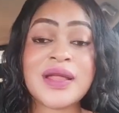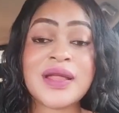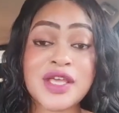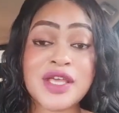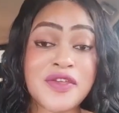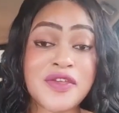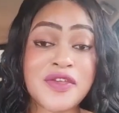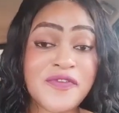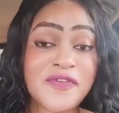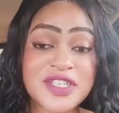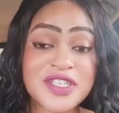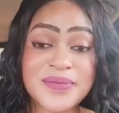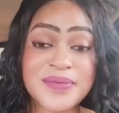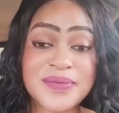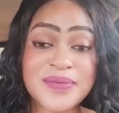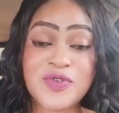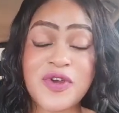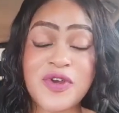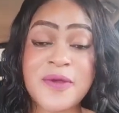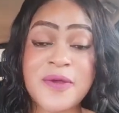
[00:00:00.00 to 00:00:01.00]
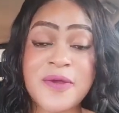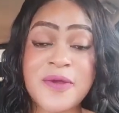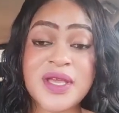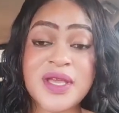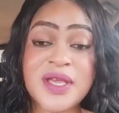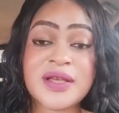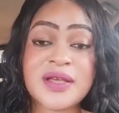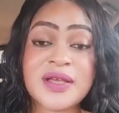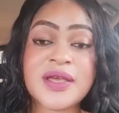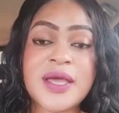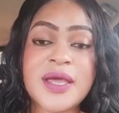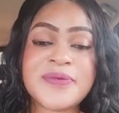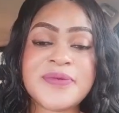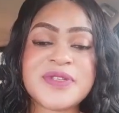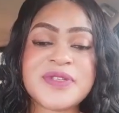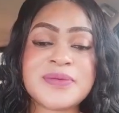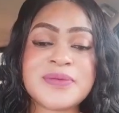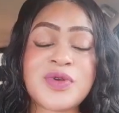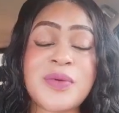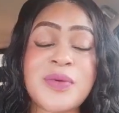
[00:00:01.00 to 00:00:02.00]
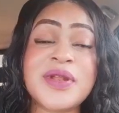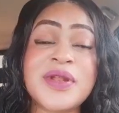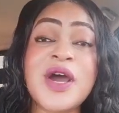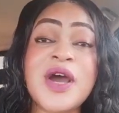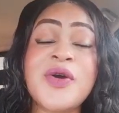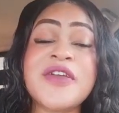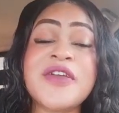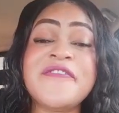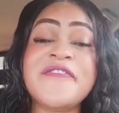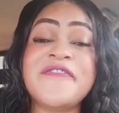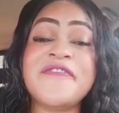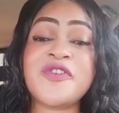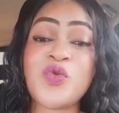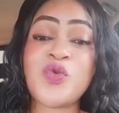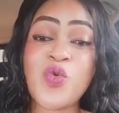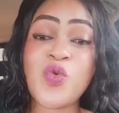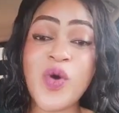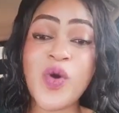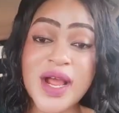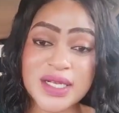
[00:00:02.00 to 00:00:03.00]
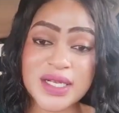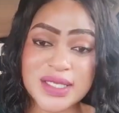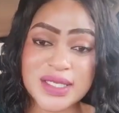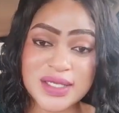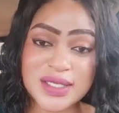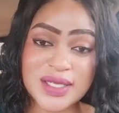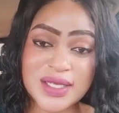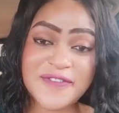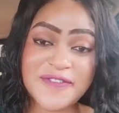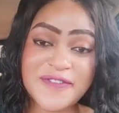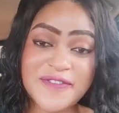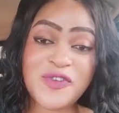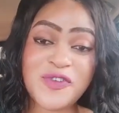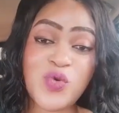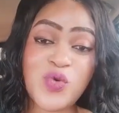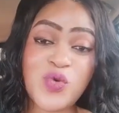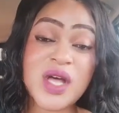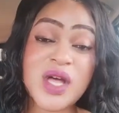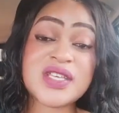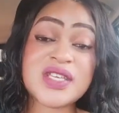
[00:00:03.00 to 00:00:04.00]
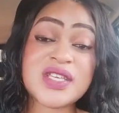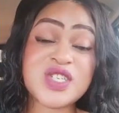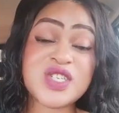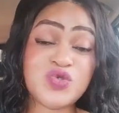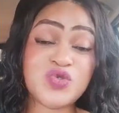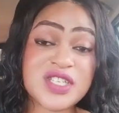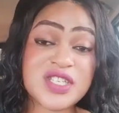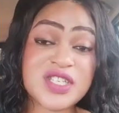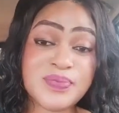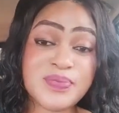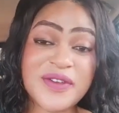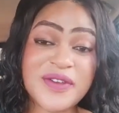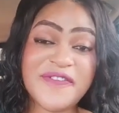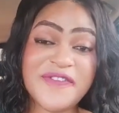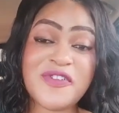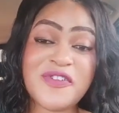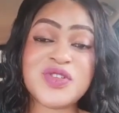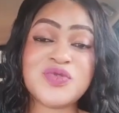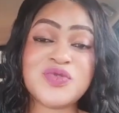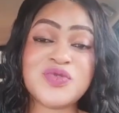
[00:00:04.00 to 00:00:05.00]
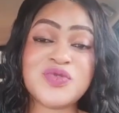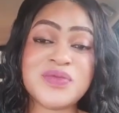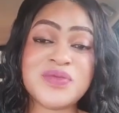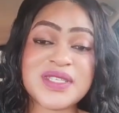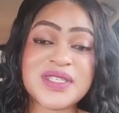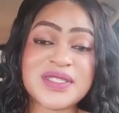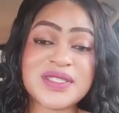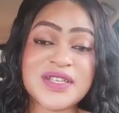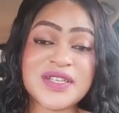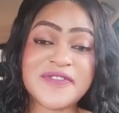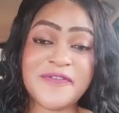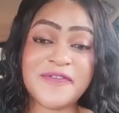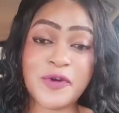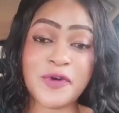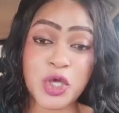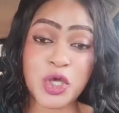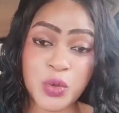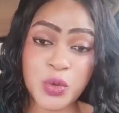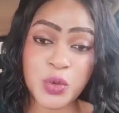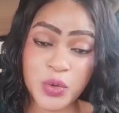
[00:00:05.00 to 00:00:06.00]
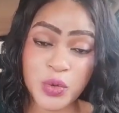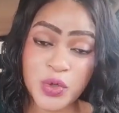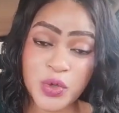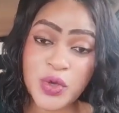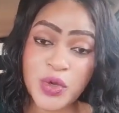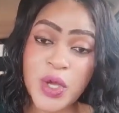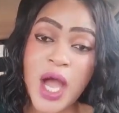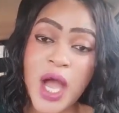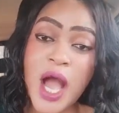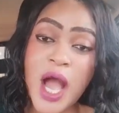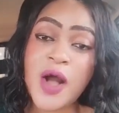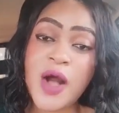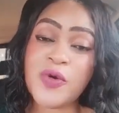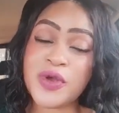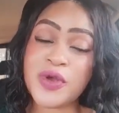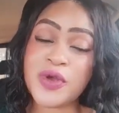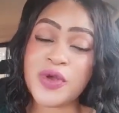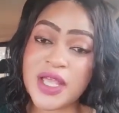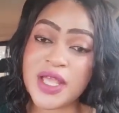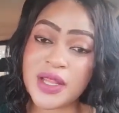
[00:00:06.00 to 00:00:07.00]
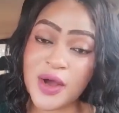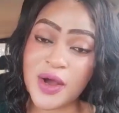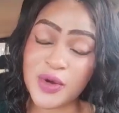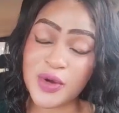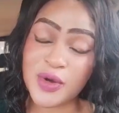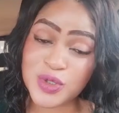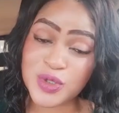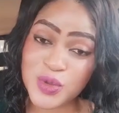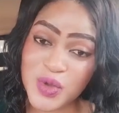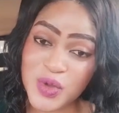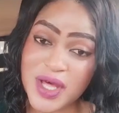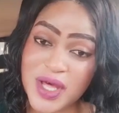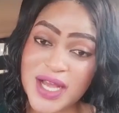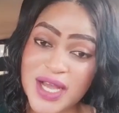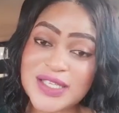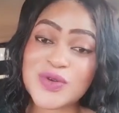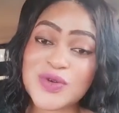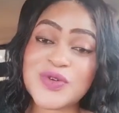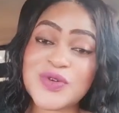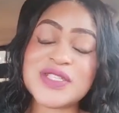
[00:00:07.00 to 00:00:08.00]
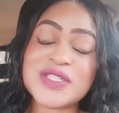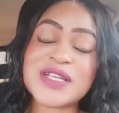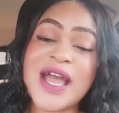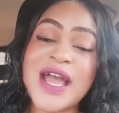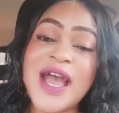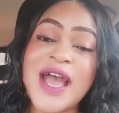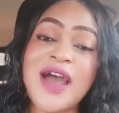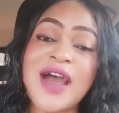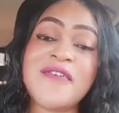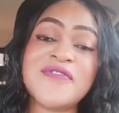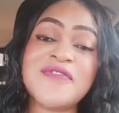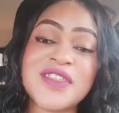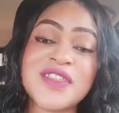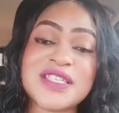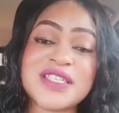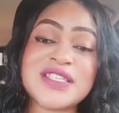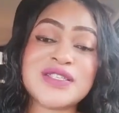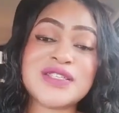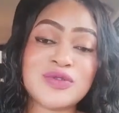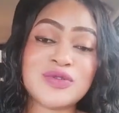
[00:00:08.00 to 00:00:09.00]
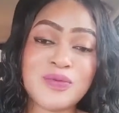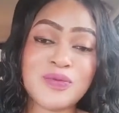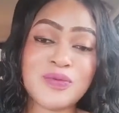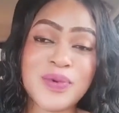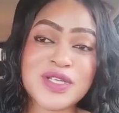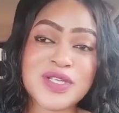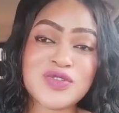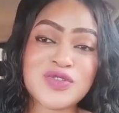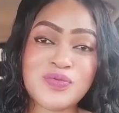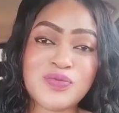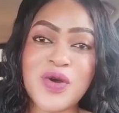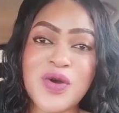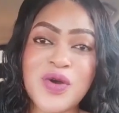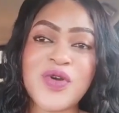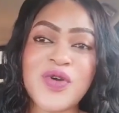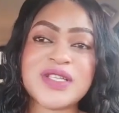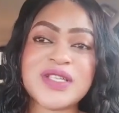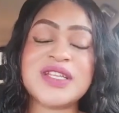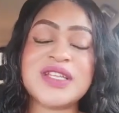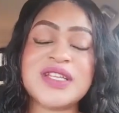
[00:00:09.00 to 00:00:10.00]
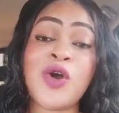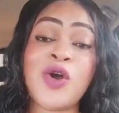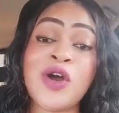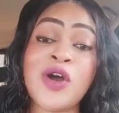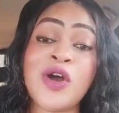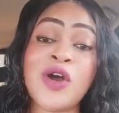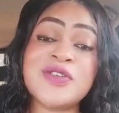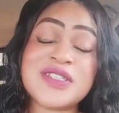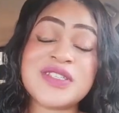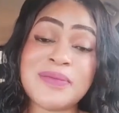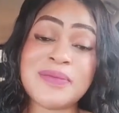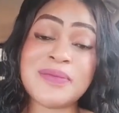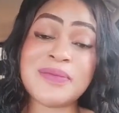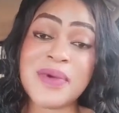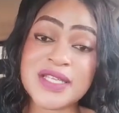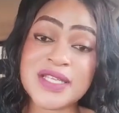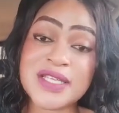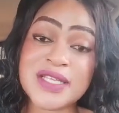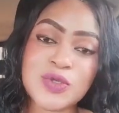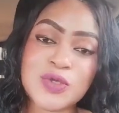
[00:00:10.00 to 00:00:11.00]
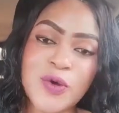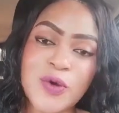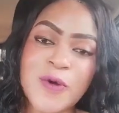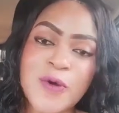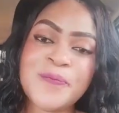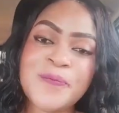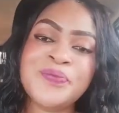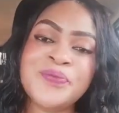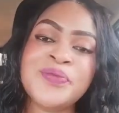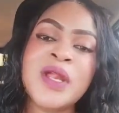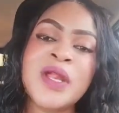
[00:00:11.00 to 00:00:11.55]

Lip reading: Thank you for subscribing. Keep subscribing. Now, if you want this recipe for me to mix it for you, I'll do that, because I have these super whitening oils in my store.